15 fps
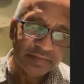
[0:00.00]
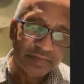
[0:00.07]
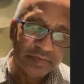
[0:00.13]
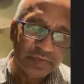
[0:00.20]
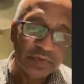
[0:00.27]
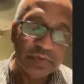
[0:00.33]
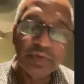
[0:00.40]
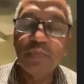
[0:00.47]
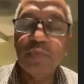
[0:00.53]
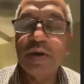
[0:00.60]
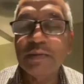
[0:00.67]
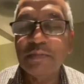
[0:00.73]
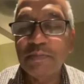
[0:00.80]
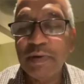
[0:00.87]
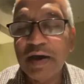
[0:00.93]
So, the
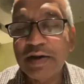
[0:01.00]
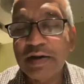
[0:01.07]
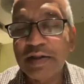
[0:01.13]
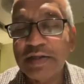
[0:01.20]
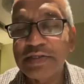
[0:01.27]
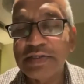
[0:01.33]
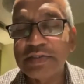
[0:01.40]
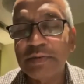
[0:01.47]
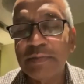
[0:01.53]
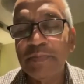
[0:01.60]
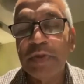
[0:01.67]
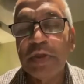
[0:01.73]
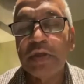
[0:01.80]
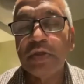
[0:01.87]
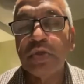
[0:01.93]
one part is
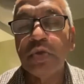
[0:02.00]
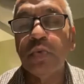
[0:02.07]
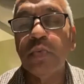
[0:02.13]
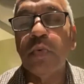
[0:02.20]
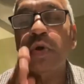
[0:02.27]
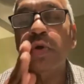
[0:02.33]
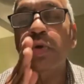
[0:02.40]
you want